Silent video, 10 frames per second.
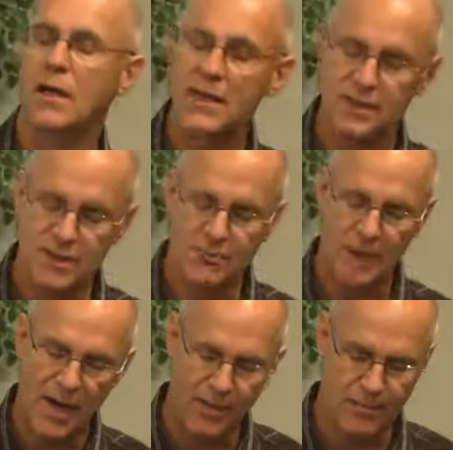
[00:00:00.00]

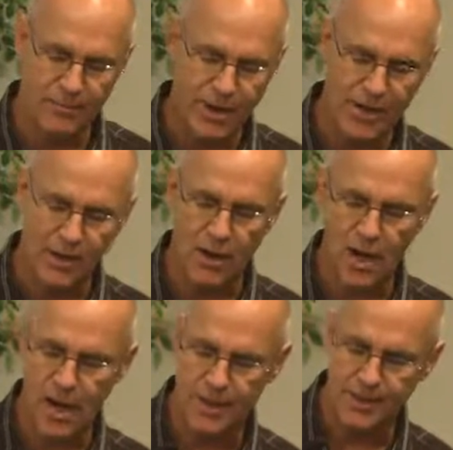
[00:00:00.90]
inspired by
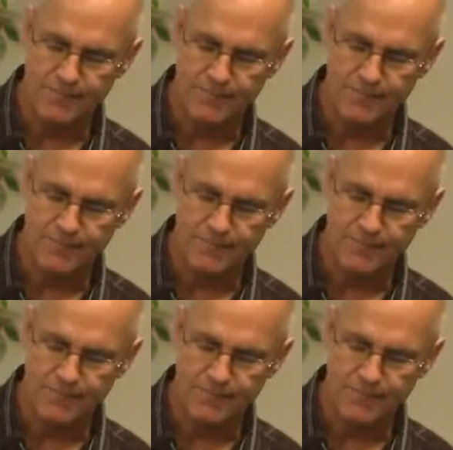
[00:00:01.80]
God.